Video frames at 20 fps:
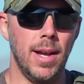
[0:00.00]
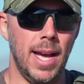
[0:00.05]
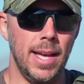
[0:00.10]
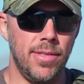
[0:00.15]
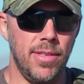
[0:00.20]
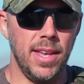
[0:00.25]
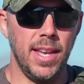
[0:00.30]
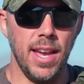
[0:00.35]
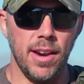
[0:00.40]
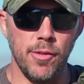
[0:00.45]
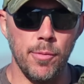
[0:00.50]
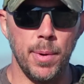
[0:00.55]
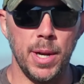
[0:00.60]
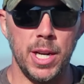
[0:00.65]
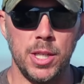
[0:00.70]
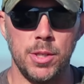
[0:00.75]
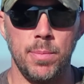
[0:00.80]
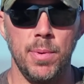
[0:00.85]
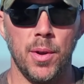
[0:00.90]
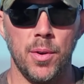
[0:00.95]
I think
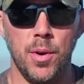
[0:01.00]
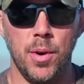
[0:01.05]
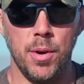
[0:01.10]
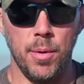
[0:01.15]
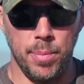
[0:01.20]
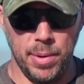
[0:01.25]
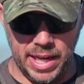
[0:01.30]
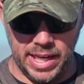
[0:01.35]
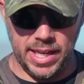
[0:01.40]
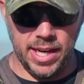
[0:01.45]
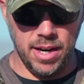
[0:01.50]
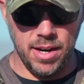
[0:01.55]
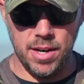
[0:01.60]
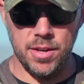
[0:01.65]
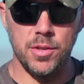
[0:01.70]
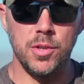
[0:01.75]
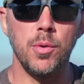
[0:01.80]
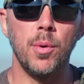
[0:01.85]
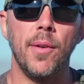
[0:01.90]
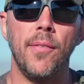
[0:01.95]
everybody should be able to own a plate carrier
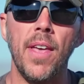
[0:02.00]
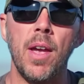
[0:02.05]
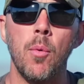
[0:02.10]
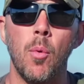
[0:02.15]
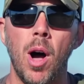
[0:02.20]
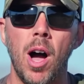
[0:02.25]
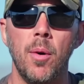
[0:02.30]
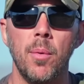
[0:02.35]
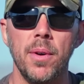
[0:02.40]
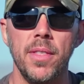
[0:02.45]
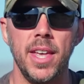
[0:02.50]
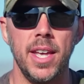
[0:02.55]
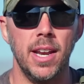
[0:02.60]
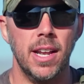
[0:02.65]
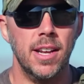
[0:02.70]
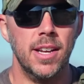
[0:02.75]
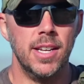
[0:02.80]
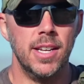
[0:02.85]
and do what they want with it,